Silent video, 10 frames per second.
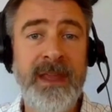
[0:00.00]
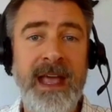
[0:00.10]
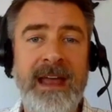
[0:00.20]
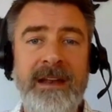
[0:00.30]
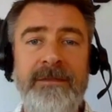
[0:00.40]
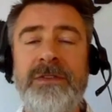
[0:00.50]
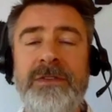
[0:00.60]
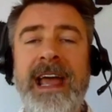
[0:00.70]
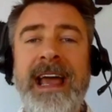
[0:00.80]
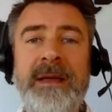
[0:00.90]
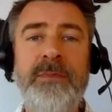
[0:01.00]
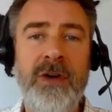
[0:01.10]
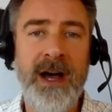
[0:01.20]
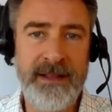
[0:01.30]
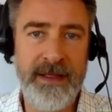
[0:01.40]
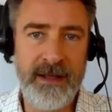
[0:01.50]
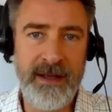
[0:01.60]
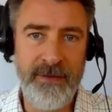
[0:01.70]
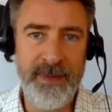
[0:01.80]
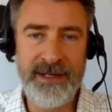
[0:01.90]
And if there's any product that the
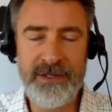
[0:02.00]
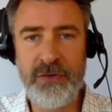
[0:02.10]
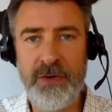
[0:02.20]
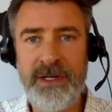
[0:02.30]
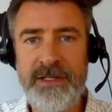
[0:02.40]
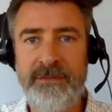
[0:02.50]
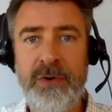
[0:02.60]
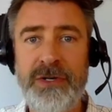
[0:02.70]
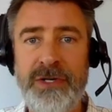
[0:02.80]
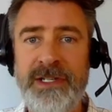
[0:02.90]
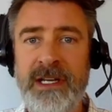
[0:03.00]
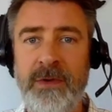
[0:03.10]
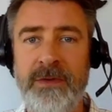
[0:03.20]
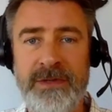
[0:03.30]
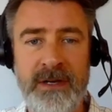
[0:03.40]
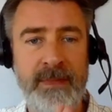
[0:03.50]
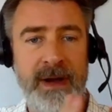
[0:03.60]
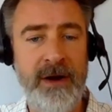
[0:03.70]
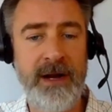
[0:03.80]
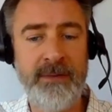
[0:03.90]
government has a choice of purchasing where there's an
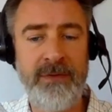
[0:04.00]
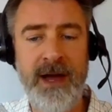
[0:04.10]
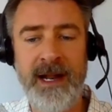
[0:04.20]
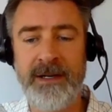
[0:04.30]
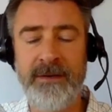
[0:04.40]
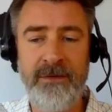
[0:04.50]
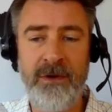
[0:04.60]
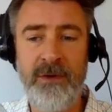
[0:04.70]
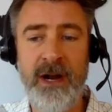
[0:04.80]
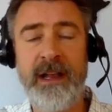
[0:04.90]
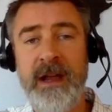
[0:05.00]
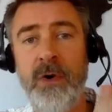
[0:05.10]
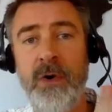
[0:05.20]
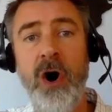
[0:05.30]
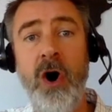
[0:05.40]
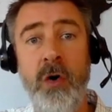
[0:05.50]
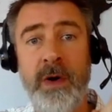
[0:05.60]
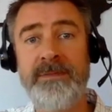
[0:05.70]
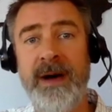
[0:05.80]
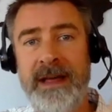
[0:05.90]
American product and a foreign product, he will
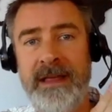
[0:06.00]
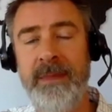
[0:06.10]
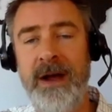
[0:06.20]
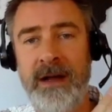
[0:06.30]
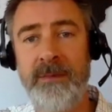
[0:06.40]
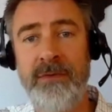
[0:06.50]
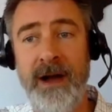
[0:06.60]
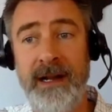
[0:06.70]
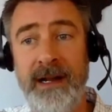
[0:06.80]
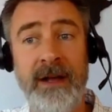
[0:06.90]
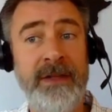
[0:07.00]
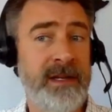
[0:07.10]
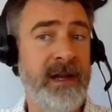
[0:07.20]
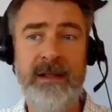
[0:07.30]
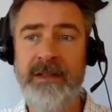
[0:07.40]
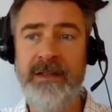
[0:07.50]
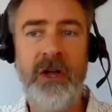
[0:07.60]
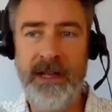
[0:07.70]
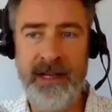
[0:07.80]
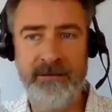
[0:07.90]
always buy the American product. Now, this is
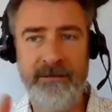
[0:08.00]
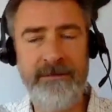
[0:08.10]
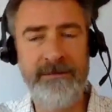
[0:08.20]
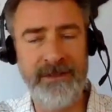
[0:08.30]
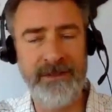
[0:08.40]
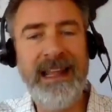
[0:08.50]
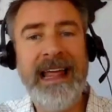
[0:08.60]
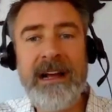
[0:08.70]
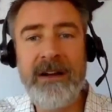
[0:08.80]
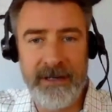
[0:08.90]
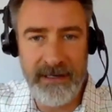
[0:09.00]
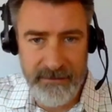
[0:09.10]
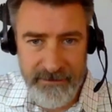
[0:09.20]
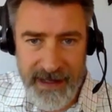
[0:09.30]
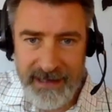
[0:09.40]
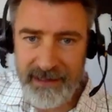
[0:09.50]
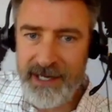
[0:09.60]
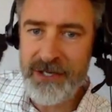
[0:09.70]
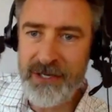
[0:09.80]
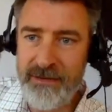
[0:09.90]
all in flagrant
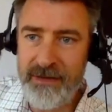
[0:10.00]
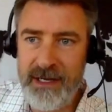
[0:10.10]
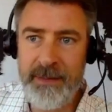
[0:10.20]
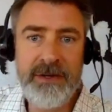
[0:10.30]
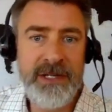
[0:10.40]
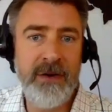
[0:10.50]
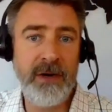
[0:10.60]
violation of the WTO